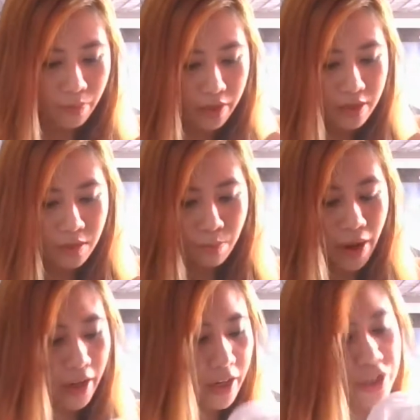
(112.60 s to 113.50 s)
this
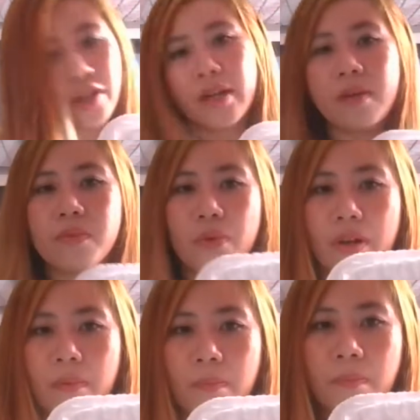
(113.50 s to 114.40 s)
bag actually comes with
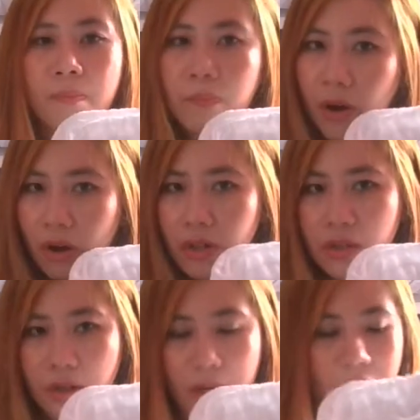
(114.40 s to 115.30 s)
a box.
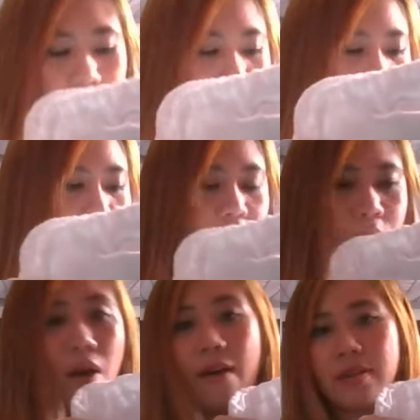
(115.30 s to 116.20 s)
I kind of forgot
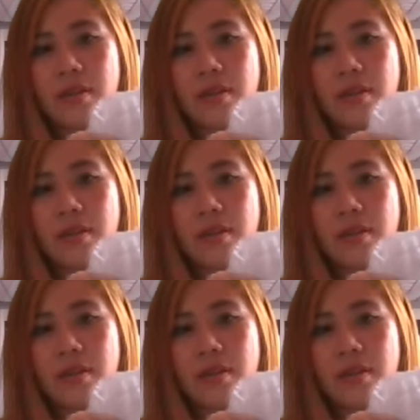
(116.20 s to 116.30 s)
to ask